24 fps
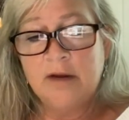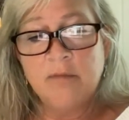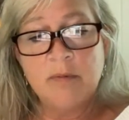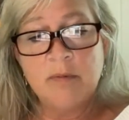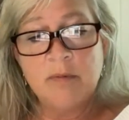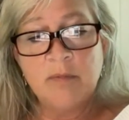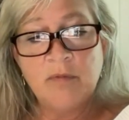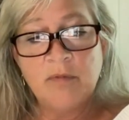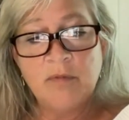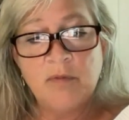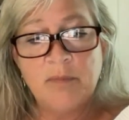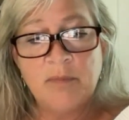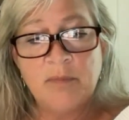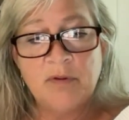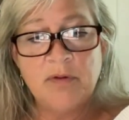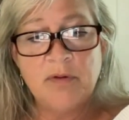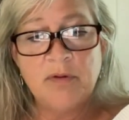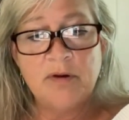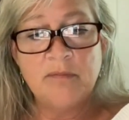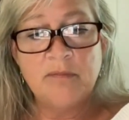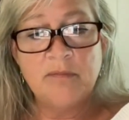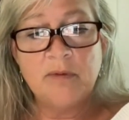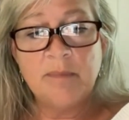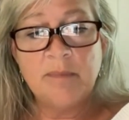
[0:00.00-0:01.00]
remove the
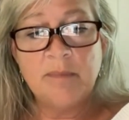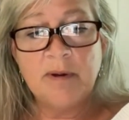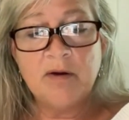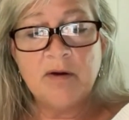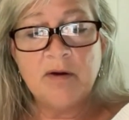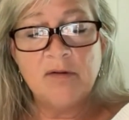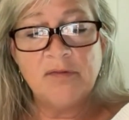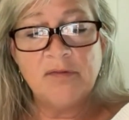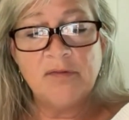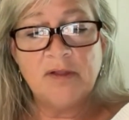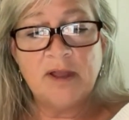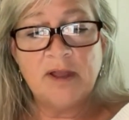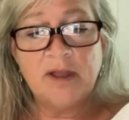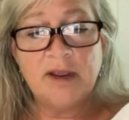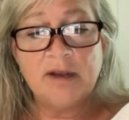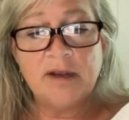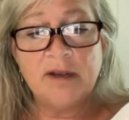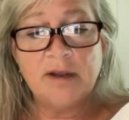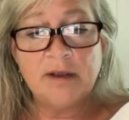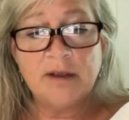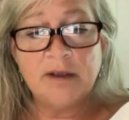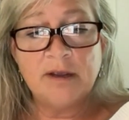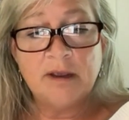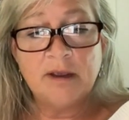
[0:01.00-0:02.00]
bullet and repair his
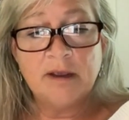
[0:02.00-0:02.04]
leg,